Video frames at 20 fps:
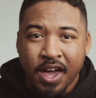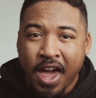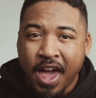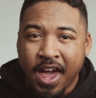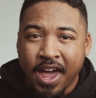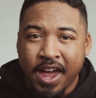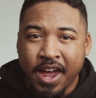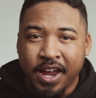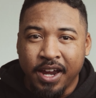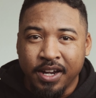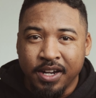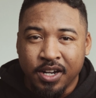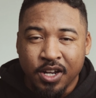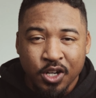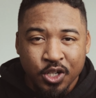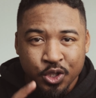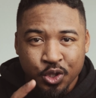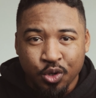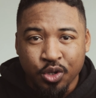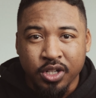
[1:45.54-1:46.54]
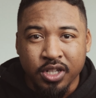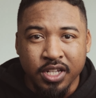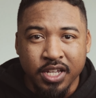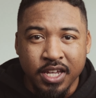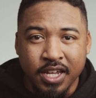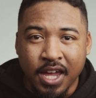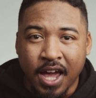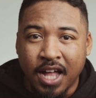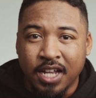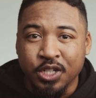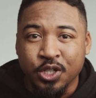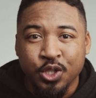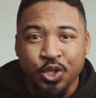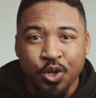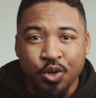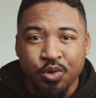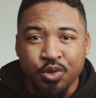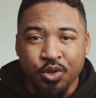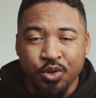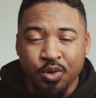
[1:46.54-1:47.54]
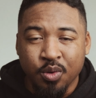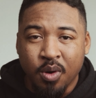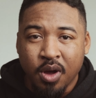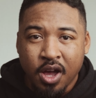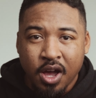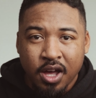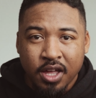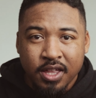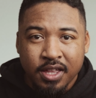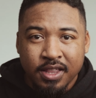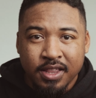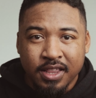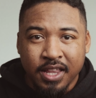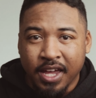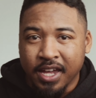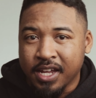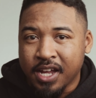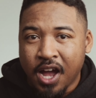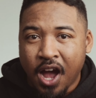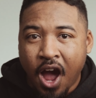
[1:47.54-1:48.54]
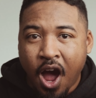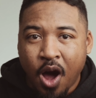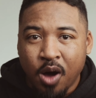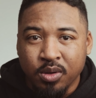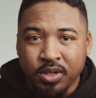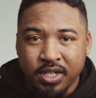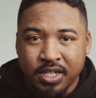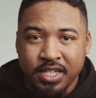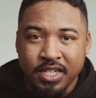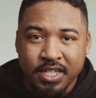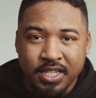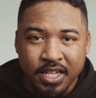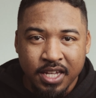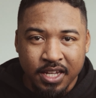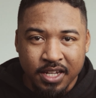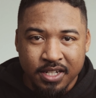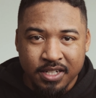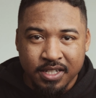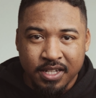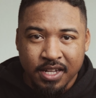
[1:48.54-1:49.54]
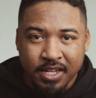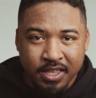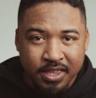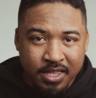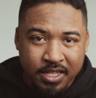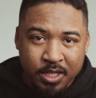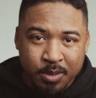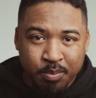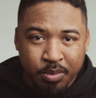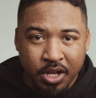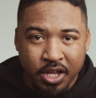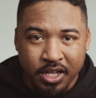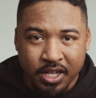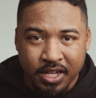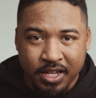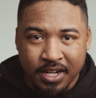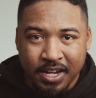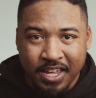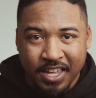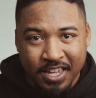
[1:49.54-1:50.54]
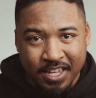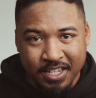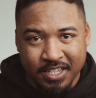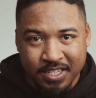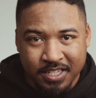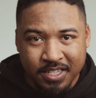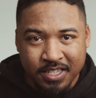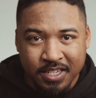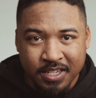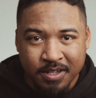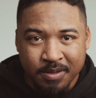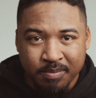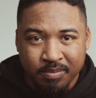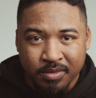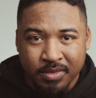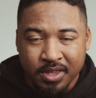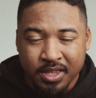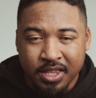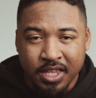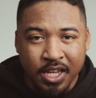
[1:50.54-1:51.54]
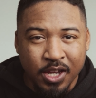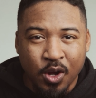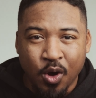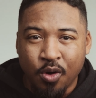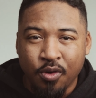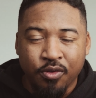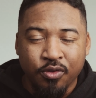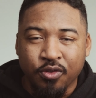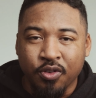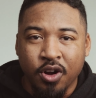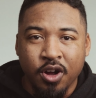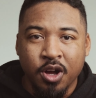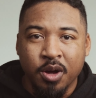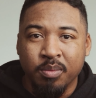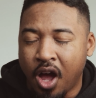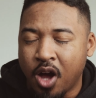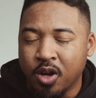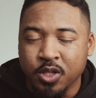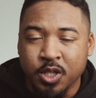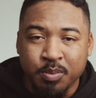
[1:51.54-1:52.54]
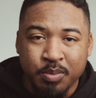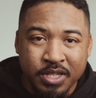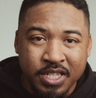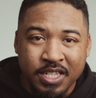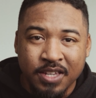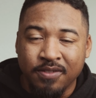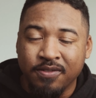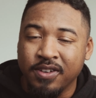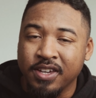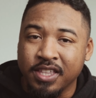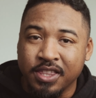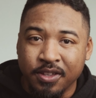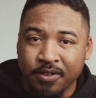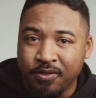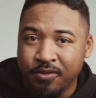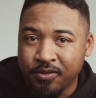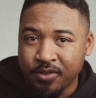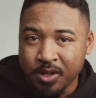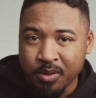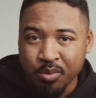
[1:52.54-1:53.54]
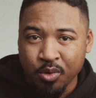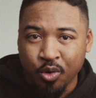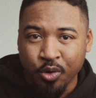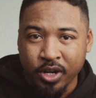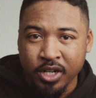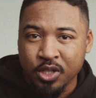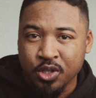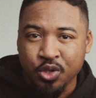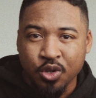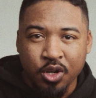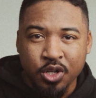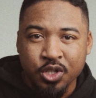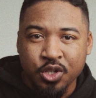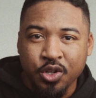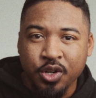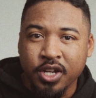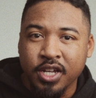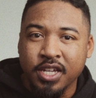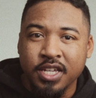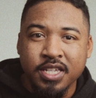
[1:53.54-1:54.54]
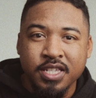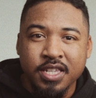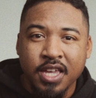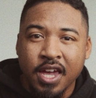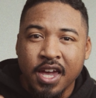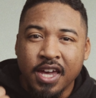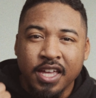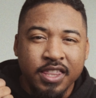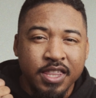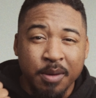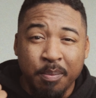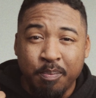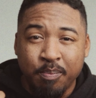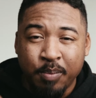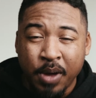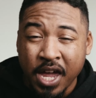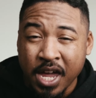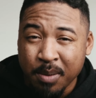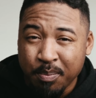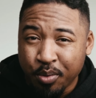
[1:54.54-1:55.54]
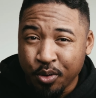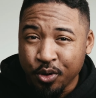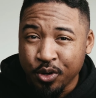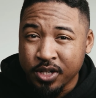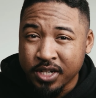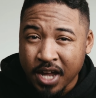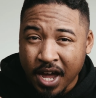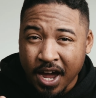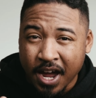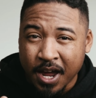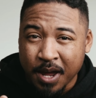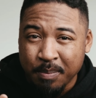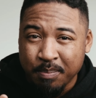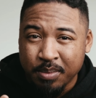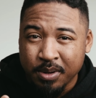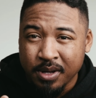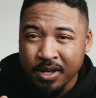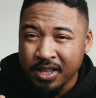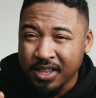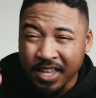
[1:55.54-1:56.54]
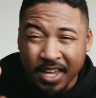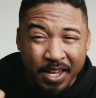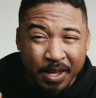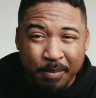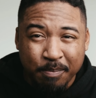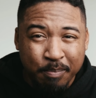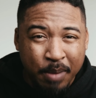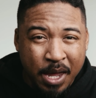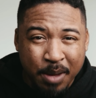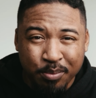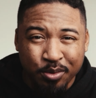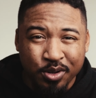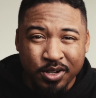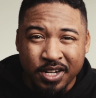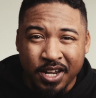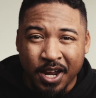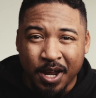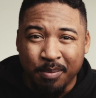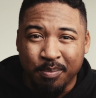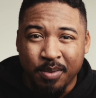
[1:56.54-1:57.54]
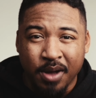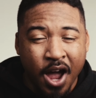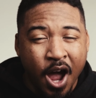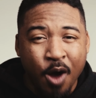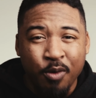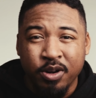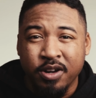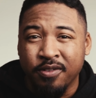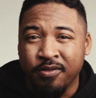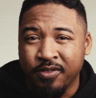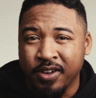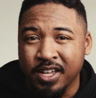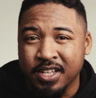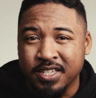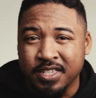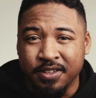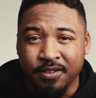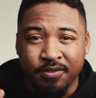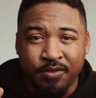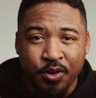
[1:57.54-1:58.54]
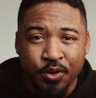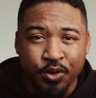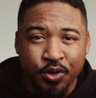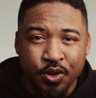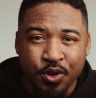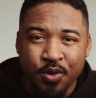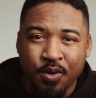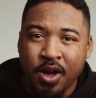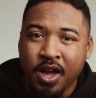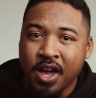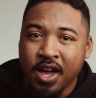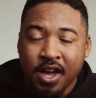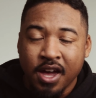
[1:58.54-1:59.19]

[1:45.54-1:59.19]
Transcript: And shortly, I'll show you like how detailed this plugin is. They go from how specific the film grain structure is, the paper type, how it affects the photo,